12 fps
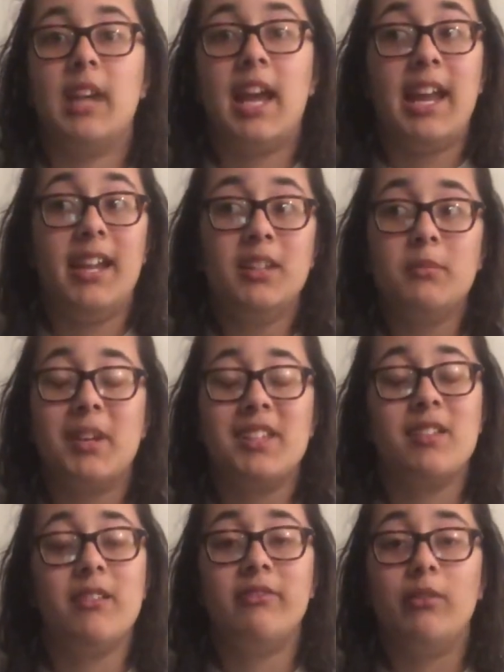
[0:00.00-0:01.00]
hated
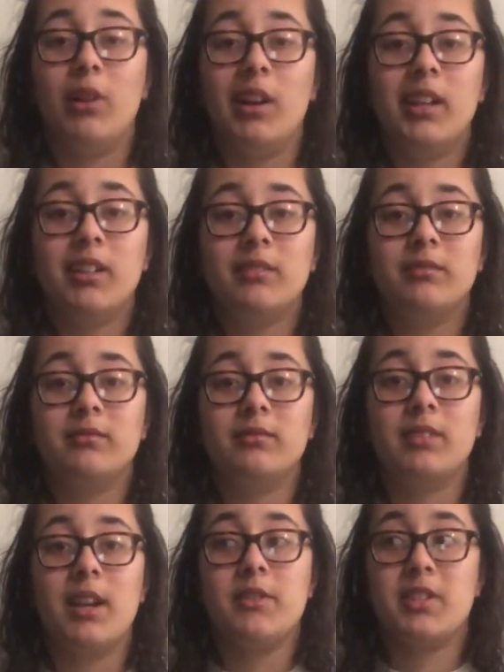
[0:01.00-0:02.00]
myself for it.
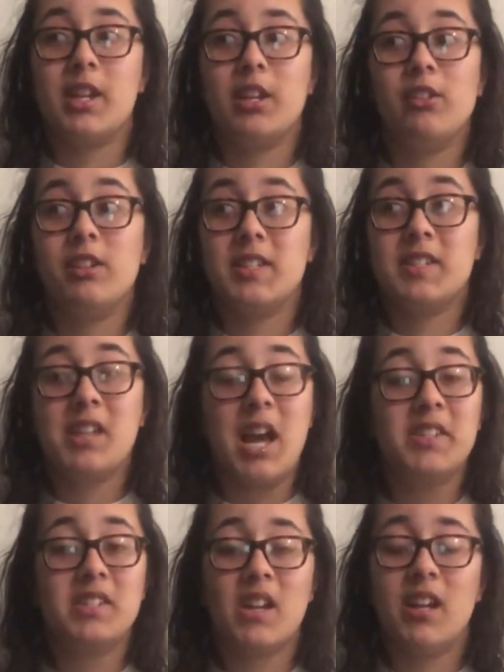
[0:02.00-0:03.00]
I was like, you're
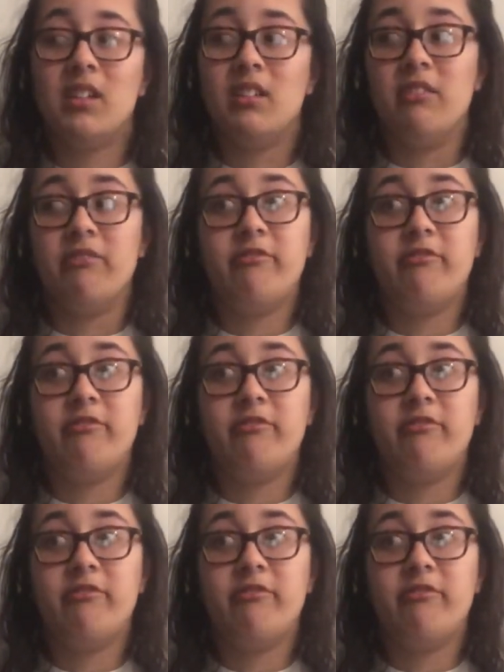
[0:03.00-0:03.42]
disgusting, you're